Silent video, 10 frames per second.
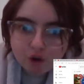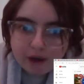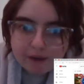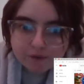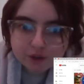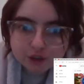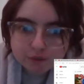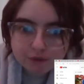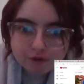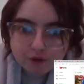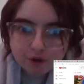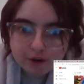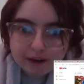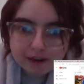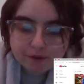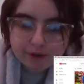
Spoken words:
collab first before I